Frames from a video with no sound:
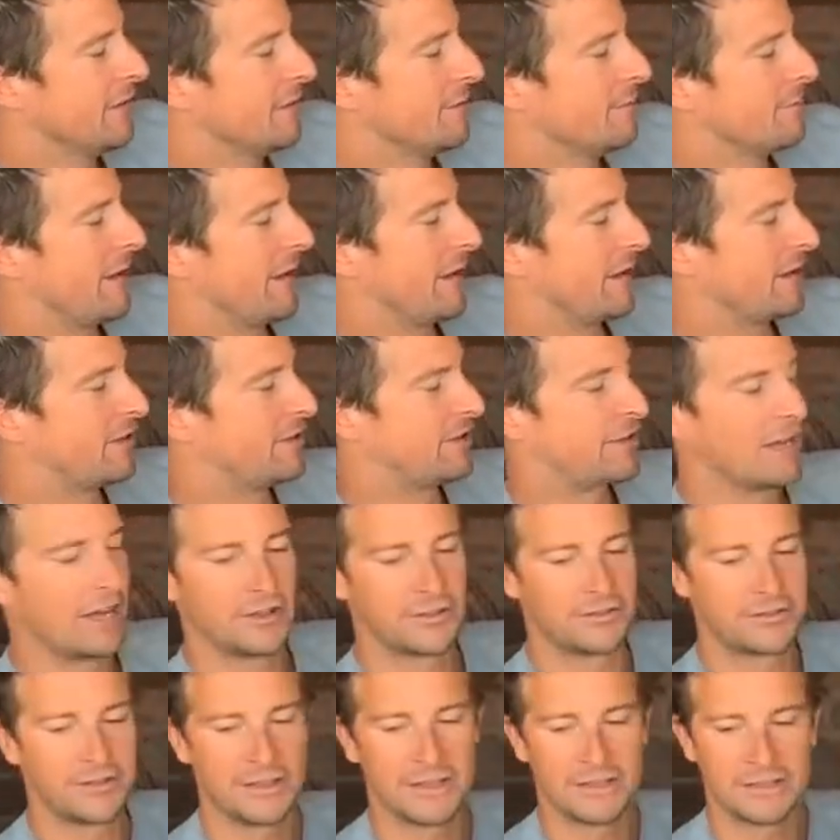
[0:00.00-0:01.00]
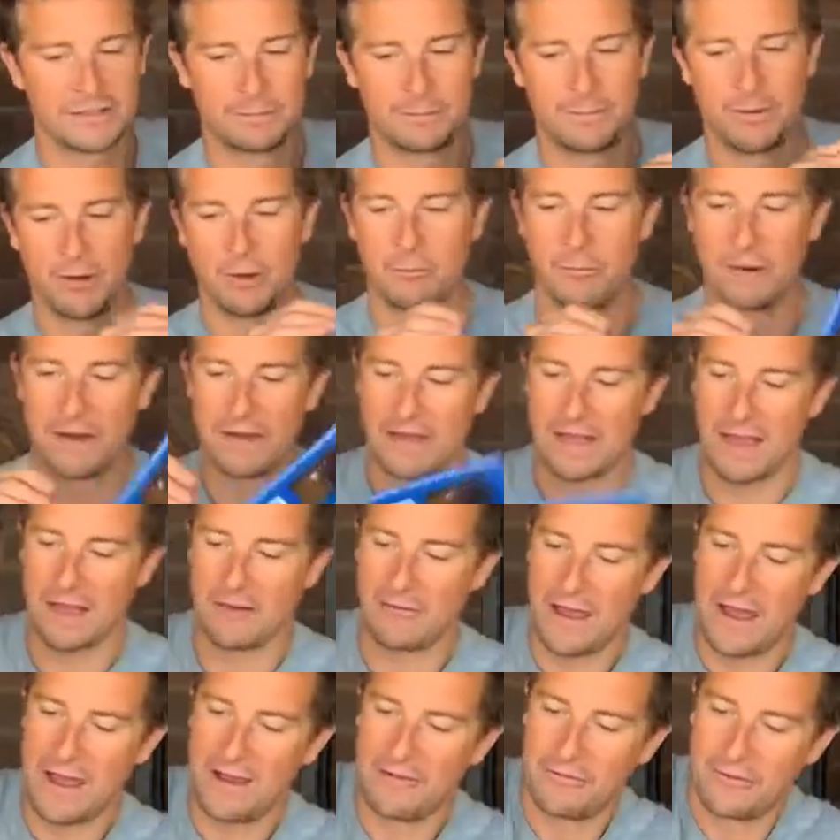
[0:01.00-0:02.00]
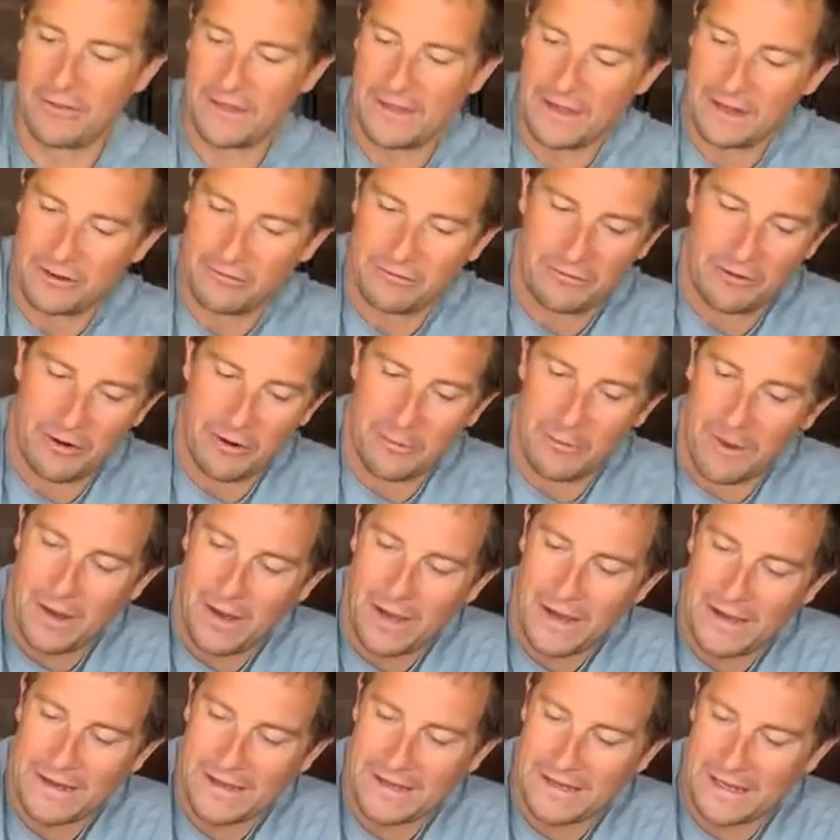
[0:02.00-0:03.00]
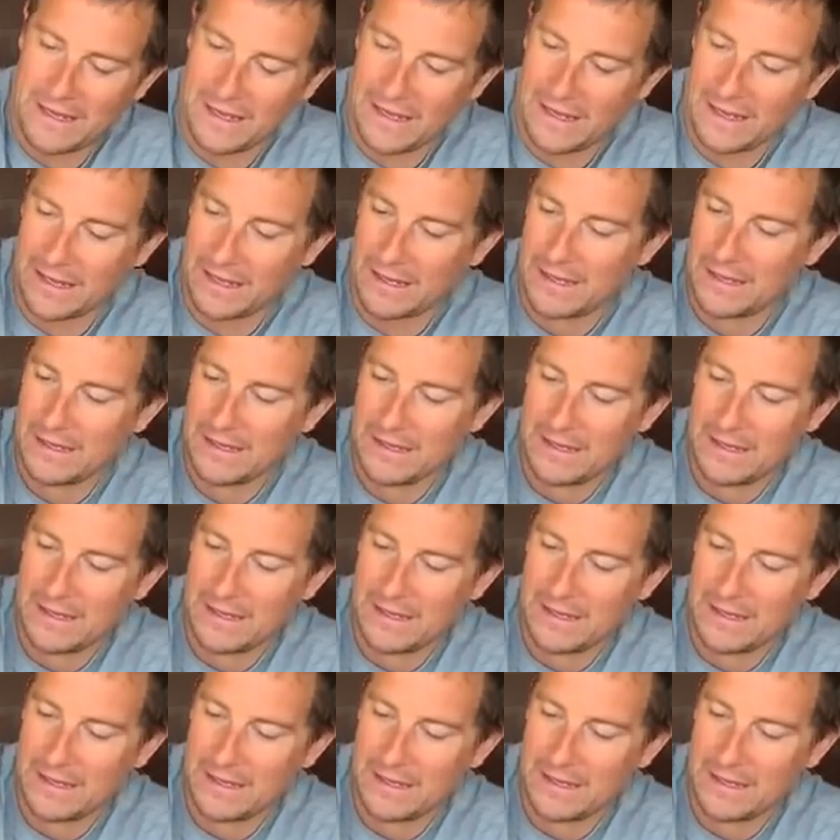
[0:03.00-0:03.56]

make shelters, but we cover everything from hiking